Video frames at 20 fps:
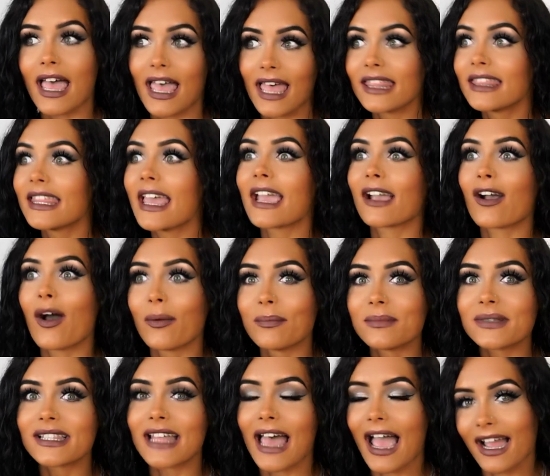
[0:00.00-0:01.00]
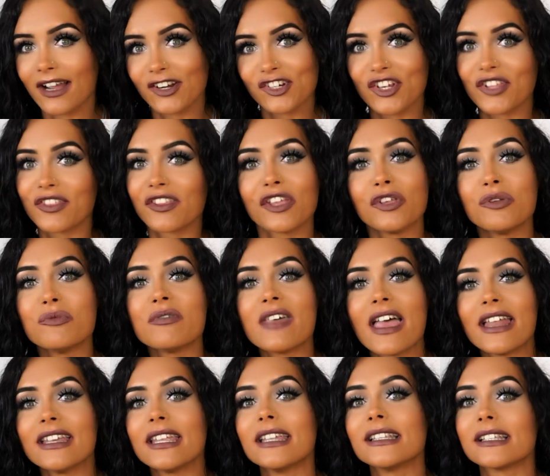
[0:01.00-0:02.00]
And there comes the action that you
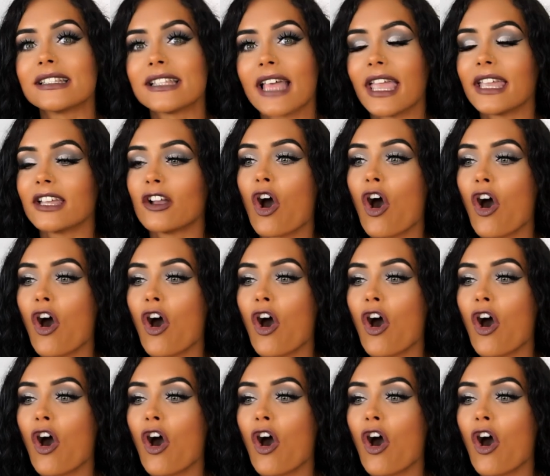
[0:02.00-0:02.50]
then need to take